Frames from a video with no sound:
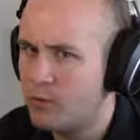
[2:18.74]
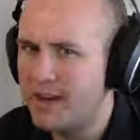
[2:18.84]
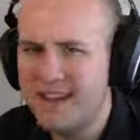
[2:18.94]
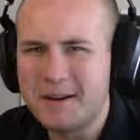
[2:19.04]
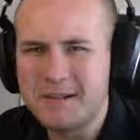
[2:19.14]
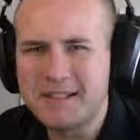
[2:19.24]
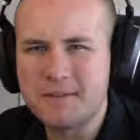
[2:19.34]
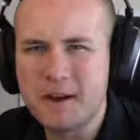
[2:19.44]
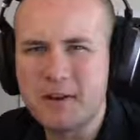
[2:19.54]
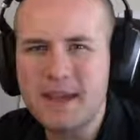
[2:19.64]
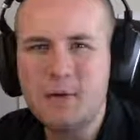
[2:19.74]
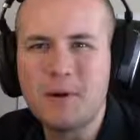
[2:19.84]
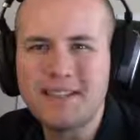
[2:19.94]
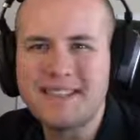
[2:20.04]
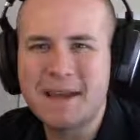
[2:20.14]
One of the numbers is the final key.
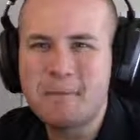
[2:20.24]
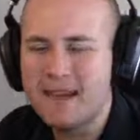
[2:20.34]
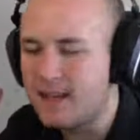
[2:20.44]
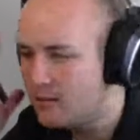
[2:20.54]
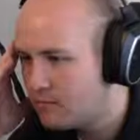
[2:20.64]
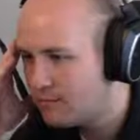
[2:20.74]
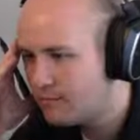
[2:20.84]
What does that mean?